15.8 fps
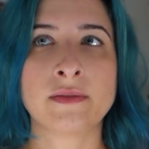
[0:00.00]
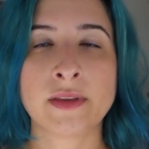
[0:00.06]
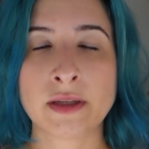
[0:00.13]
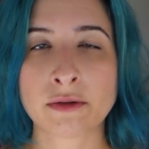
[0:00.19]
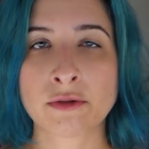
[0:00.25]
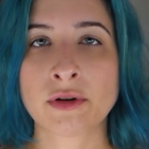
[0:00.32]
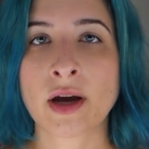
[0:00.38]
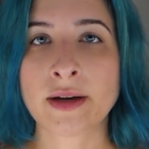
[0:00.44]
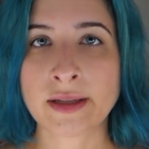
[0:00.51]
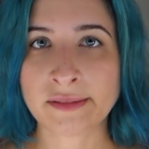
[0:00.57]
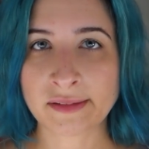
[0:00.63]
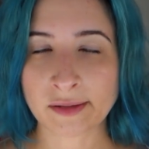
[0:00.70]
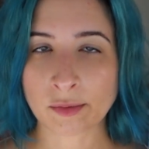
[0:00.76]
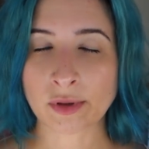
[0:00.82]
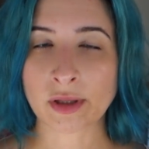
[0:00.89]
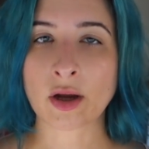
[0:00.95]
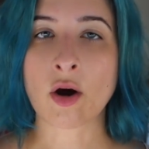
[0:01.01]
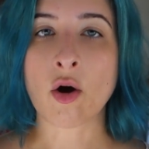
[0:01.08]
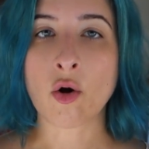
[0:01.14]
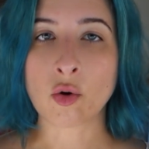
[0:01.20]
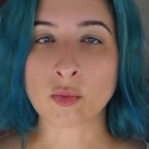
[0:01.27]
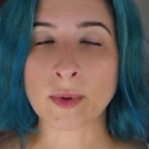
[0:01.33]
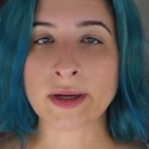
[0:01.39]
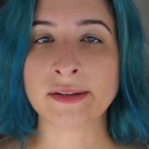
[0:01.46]
These are not necessarily
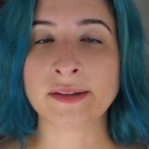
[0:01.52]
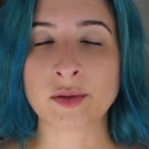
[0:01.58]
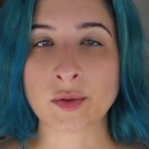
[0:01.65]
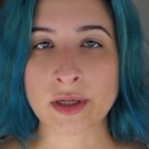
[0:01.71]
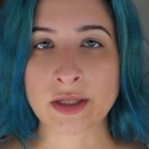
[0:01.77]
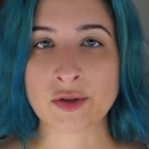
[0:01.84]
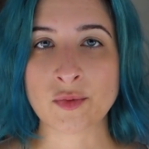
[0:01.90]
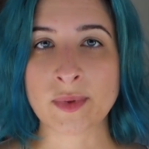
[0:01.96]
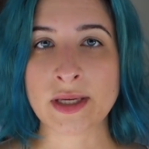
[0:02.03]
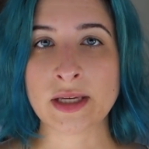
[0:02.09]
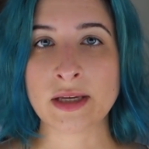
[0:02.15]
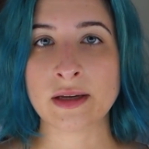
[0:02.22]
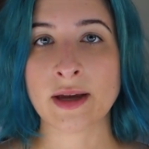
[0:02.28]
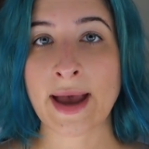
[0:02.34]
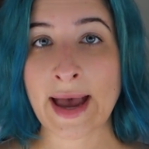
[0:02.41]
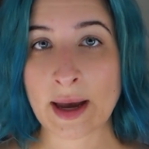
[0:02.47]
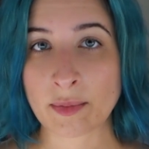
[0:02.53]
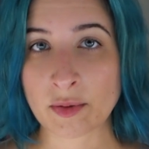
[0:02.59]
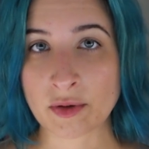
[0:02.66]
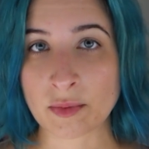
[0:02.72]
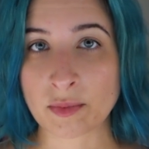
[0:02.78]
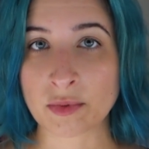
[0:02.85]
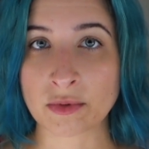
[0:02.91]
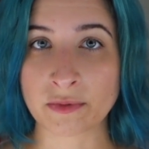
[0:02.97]
always going to be
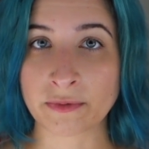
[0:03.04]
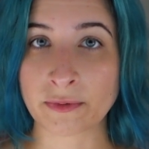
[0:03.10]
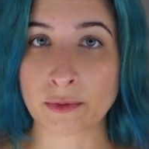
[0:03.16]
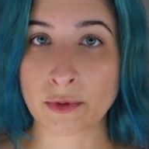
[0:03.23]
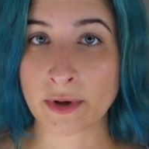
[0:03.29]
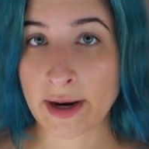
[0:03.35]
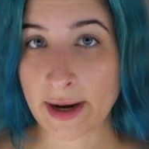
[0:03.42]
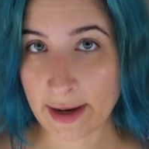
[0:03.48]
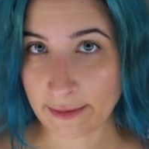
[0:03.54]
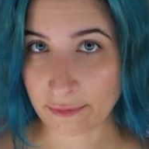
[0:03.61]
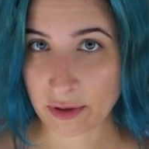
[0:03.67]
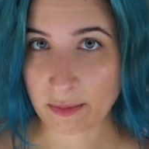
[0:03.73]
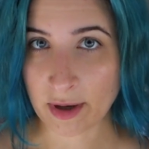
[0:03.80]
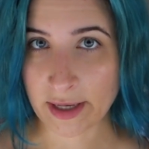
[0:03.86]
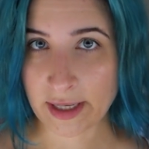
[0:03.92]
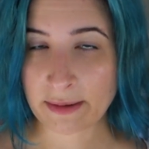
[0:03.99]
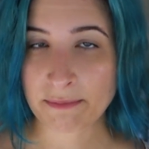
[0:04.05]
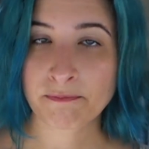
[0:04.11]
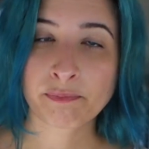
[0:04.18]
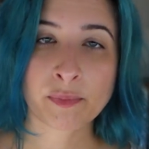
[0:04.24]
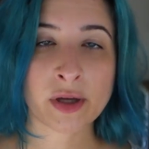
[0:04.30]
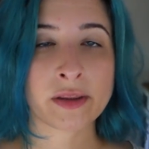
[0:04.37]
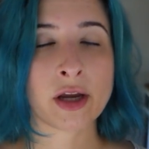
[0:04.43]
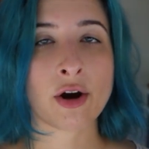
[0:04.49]
applicable for everybody,
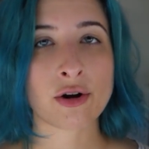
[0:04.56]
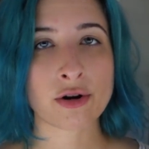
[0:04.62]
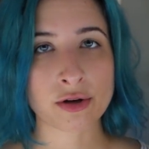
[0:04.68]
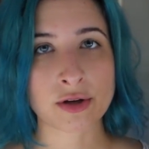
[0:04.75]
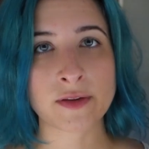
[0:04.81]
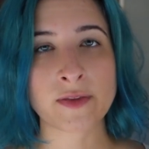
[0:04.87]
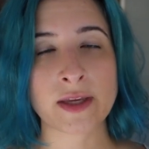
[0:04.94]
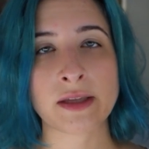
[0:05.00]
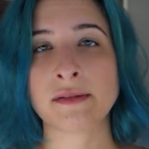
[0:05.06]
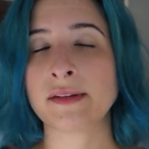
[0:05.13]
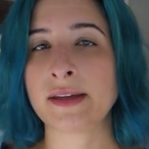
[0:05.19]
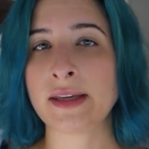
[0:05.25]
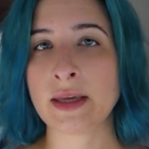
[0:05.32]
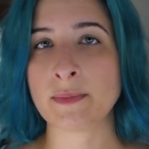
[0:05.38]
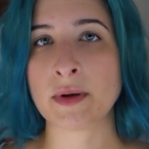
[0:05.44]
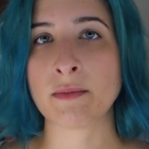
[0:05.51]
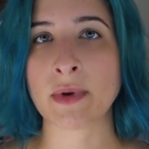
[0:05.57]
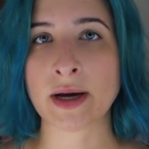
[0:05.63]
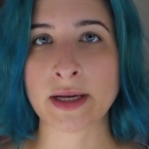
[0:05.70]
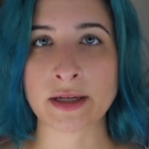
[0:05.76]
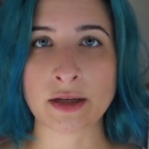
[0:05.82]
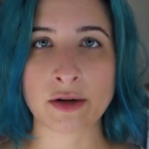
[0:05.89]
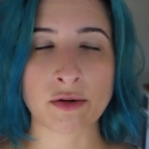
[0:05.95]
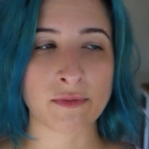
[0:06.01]
but they are good things to keep in
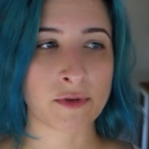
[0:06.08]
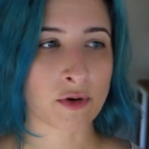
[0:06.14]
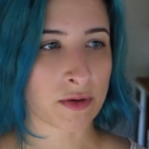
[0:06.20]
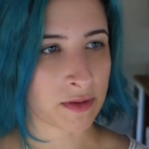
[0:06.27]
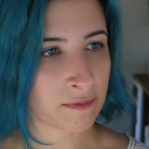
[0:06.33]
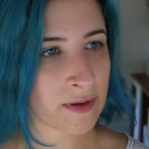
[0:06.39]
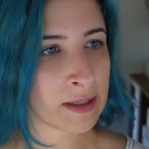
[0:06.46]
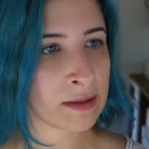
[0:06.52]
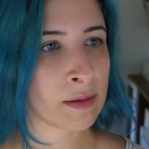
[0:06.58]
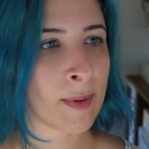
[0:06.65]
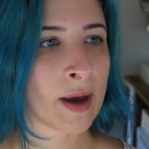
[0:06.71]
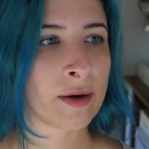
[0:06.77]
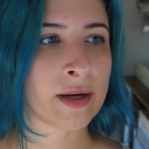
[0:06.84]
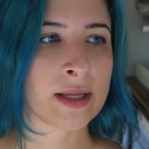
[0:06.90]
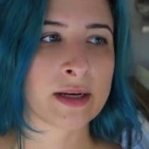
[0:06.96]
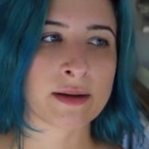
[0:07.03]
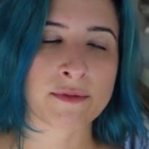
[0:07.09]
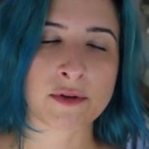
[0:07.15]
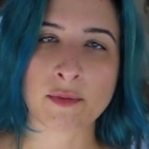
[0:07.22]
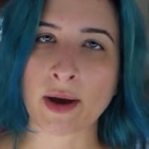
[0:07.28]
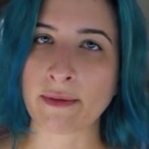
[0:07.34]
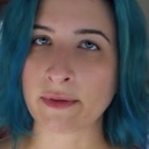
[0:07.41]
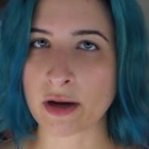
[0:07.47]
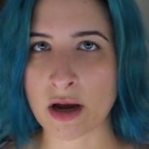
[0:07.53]
mind. You know, if you're on the fence about it, if you
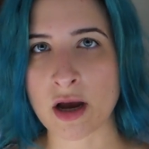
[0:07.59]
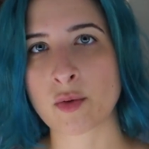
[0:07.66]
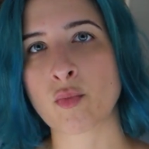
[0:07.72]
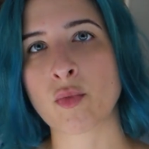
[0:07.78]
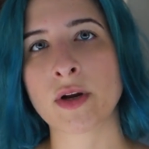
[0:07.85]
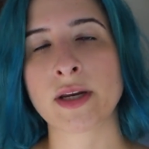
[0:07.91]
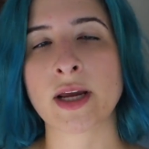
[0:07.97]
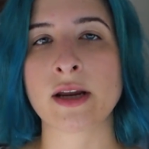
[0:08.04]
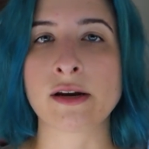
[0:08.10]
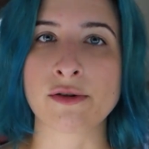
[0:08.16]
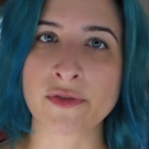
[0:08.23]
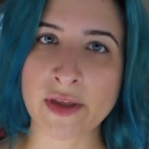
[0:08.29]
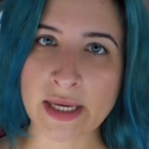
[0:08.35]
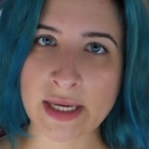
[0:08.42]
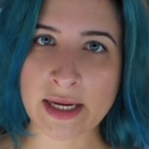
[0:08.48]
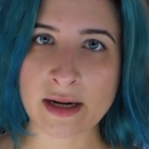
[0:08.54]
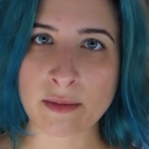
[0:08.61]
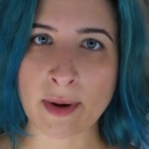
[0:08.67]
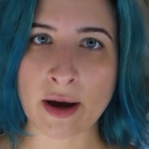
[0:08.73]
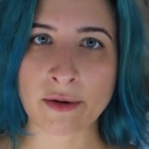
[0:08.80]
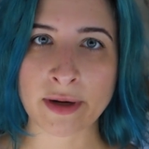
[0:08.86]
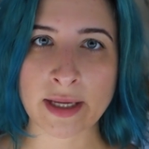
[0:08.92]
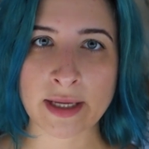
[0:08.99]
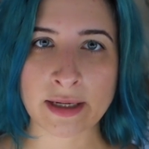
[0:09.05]
haven't gotten one yet and you're thinking
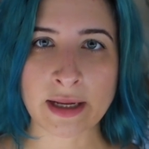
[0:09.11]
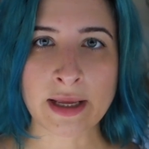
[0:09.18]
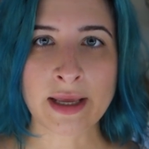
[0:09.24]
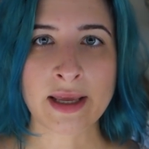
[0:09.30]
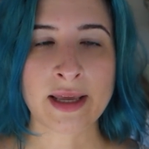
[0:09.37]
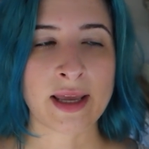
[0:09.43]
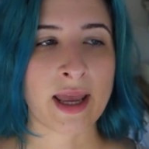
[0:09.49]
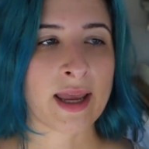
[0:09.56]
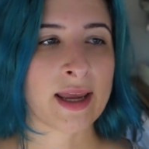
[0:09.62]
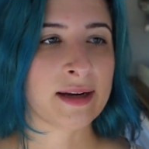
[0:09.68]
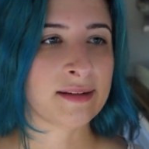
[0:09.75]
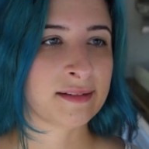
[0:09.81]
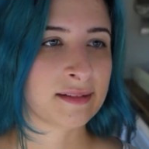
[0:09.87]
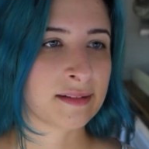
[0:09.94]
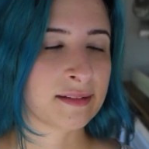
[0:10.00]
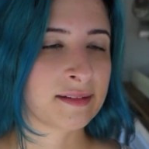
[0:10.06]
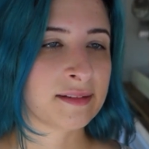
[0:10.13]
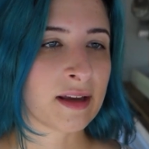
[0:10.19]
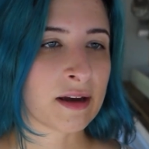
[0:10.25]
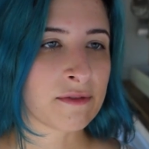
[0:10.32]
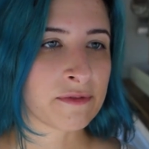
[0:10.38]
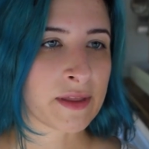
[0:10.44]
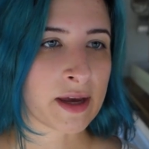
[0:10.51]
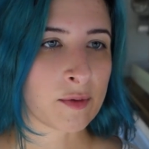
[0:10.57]
about it, it's
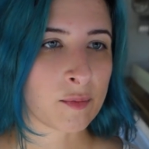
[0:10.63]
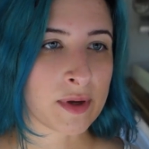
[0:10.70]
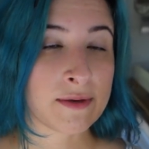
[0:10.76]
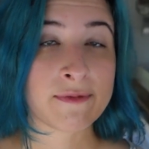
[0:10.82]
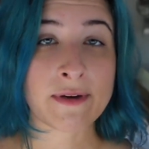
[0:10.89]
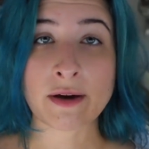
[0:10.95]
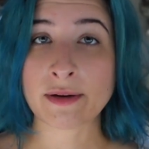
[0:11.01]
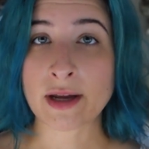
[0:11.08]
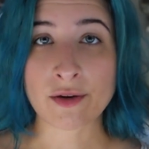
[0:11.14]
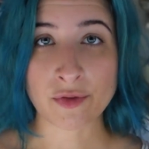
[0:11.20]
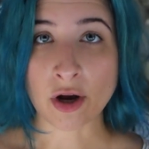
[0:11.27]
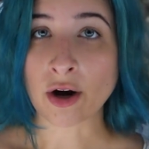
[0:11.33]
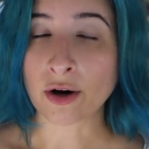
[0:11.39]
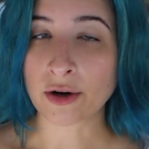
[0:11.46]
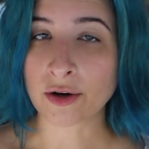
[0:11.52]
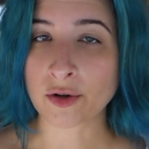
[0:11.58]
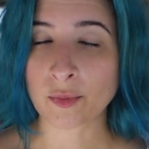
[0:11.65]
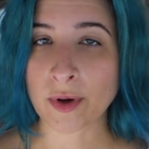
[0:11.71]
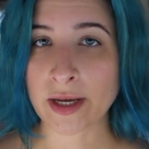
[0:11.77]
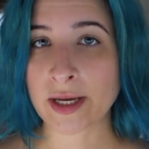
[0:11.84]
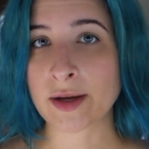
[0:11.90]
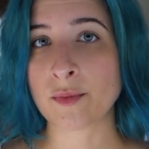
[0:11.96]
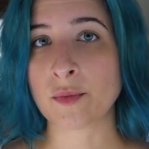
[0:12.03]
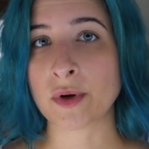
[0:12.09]
stuff that we found out the hard
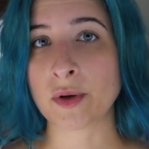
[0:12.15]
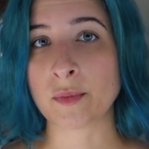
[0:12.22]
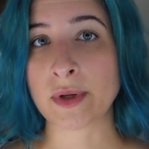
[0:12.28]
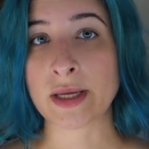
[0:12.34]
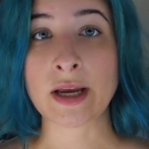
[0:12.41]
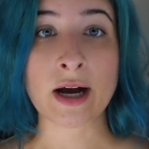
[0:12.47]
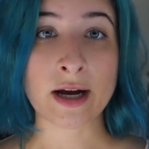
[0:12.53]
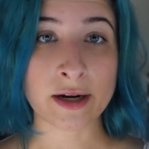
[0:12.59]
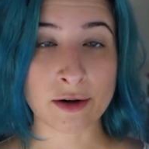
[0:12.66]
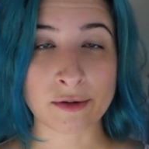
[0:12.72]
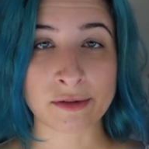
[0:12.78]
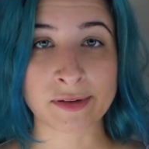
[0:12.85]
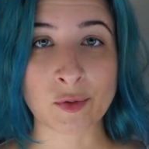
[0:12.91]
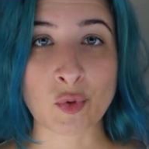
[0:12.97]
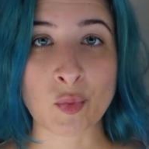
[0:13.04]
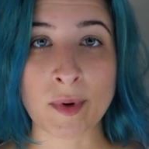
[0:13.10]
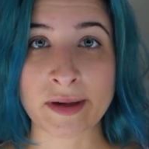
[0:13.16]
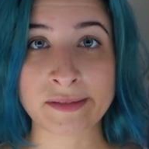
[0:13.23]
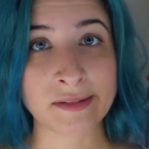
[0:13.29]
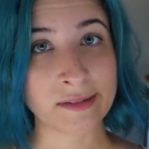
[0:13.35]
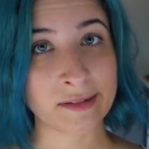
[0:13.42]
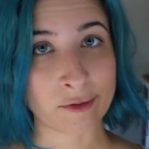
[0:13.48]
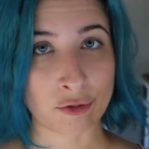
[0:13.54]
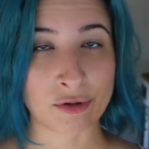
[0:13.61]
way when we got our school bus
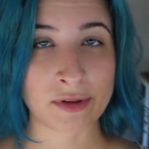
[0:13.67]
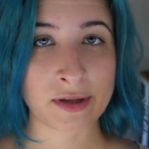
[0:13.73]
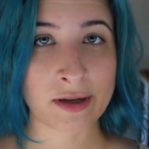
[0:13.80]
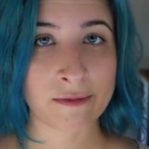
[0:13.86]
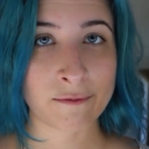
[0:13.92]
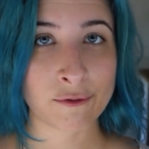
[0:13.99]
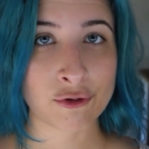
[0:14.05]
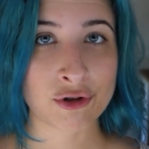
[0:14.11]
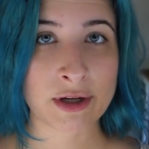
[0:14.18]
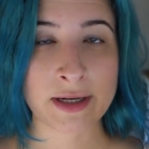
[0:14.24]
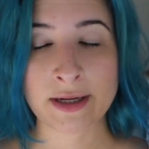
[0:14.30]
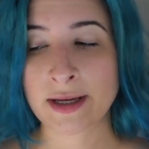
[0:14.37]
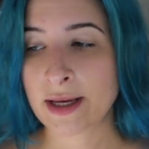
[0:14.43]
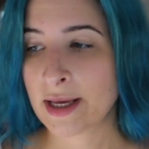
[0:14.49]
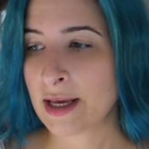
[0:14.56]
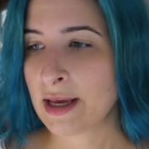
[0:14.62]
and started the conversion.